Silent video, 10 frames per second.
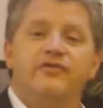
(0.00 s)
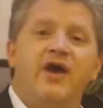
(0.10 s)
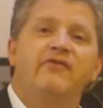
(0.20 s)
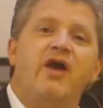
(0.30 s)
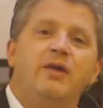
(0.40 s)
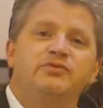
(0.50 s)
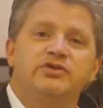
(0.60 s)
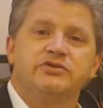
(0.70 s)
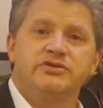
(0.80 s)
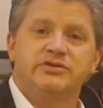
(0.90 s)
5
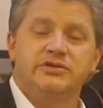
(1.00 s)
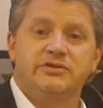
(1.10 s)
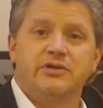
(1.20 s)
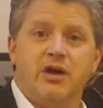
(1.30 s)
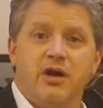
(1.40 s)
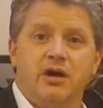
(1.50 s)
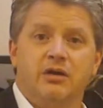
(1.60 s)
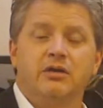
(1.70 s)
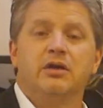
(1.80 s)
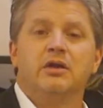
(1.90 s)
options
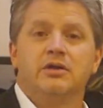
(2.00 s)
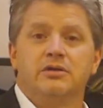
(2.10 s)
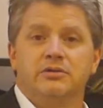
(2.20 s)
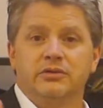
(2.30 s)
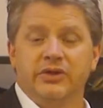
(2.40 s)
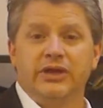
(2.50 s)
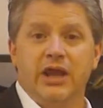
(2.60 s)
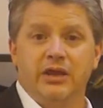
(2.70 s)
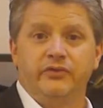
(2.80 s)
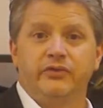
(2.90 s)
are
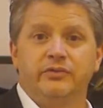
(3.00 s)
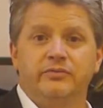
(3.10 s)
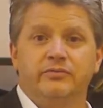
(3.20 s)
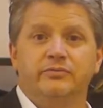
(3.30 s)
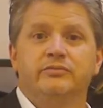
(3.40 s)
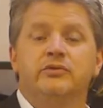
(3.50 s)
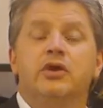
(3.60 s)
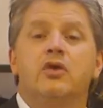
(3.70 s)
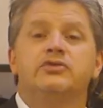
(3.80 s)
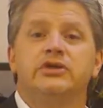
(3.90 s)
litigate,
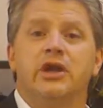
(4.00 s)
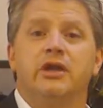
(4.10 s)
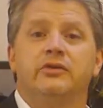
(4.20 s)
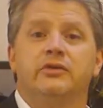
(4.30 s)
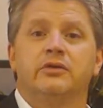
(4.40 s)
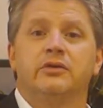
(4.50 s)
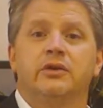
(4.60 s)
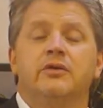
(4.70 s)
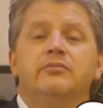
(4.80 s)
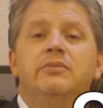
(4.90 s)
negotiate,
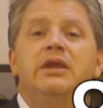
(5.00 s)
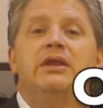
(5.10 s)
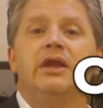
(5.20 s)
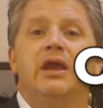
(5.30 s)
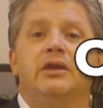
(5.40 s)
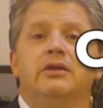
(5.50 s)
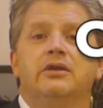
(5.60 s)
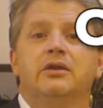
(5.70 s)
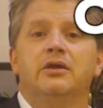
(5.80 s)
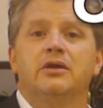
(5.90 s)
mediate,
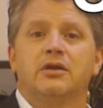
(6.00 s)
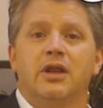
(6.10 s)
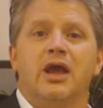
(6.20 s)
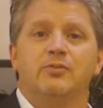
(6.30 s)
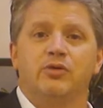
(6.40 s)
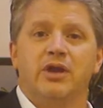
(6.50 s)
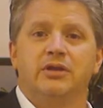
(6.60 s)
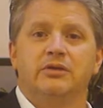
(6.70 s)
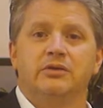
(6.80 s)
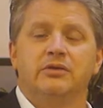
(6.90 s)
collaborate,
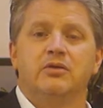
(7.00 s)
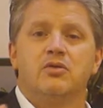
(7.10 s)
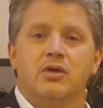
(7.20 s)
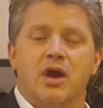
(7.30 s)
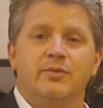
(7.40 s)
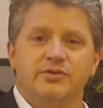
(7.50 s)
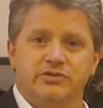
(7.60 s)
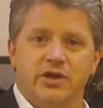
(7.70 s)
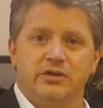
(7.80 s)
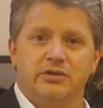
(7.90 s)
or
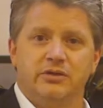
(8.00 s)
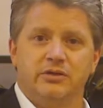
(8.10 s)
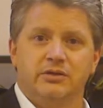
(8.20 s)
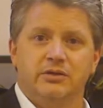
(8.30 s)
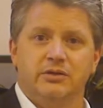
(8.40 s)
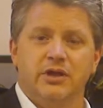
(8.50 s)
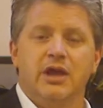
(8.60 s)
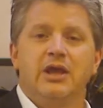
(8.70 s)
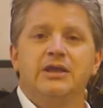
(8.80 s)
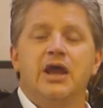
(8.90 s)
arbitrate.
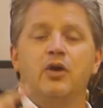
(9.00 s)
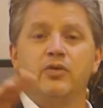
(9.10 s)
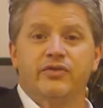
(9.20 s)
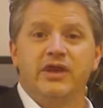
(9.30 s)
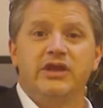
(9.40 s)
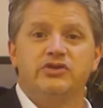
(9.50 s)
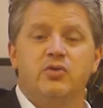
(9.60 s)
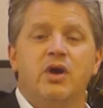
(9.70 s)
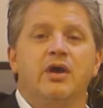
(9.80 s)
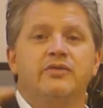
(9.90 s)
Now within each
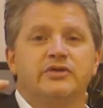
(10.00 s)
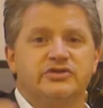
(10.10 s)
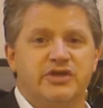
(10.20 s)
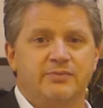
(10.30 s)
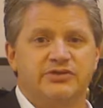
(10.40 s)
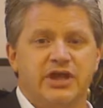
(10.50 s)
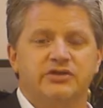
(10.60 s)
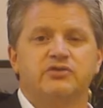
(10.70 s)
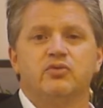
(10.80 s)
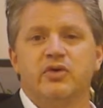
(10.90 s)
one there's
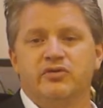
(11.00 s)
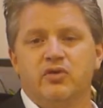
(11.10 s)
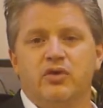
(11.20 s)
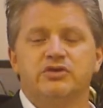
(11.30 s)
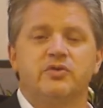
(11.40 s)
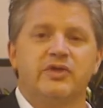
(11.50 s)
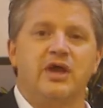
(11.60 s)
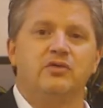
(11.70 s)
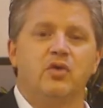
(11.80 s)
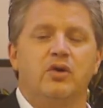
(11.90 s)
subsets, with lawyers,
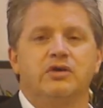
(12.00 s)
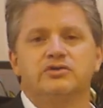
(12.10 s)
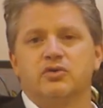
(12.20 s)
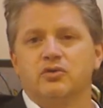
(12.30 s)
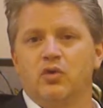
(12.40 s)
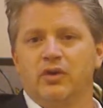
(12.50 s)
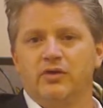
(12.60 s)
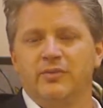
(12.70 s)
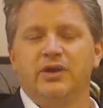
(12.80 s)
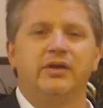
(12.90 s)
without lawyers, or
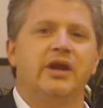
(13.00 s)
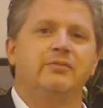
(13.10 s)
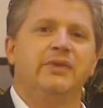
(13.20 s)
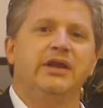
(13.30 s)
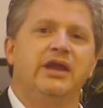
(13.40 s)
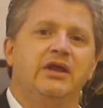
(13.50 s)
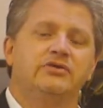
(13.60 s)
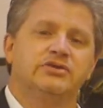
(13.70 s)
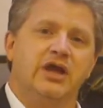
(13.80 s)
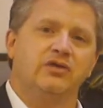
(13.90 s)
lawyer
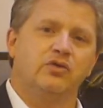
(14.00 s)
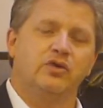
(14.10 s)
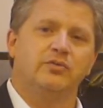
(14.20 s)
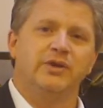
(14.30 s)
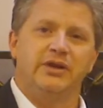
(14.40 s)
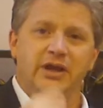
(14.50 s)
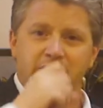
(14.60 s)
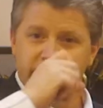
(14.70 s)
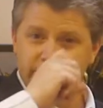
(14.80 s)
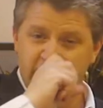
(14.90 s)
mediators, non-lawyer
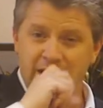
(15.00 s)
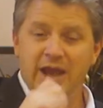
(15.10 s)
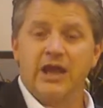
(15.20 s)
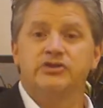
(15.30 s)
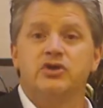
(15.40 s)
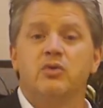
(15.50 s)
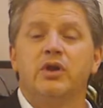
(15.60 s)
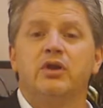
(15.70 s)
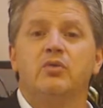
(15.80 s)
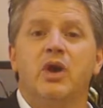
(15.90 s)
mediators. And so
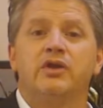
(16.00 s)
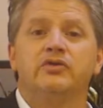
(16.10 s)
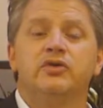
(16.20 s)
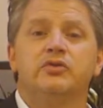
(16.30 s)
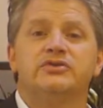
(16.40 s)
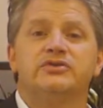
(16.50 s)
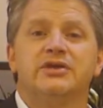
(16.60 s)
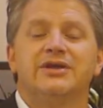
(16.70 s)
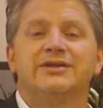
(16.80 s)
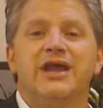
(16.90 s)
what you want to do is
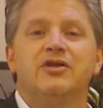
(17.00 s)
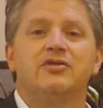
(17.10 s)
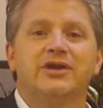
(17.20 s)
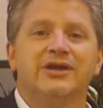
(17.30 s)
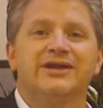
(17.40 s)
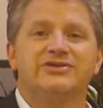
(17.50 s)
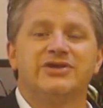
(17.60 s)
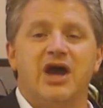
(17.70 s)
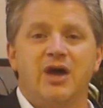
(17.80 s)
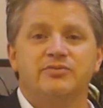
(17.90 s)
take a look at each
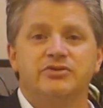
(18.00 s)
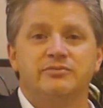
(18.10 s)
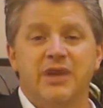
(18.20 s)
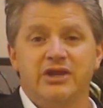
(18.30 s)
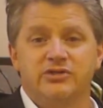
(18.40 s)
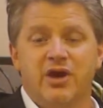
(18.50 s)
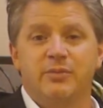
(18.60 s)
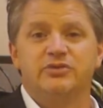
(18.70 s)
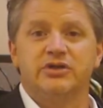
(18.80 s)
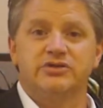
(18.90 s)
option, major
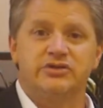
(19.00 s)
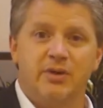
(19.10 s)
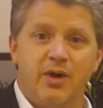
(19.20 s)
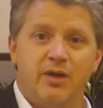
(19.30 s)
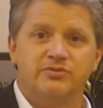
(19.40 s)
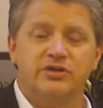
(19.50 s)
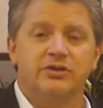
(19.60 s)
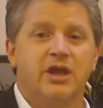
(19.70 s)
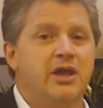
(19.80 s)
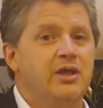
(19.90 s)
option and
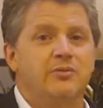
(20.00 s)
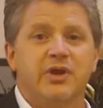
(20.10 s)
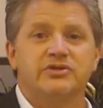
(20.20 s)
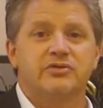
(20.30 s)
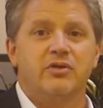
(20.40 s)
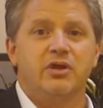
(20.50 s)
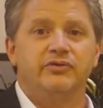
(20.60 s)
sub-option, because they're all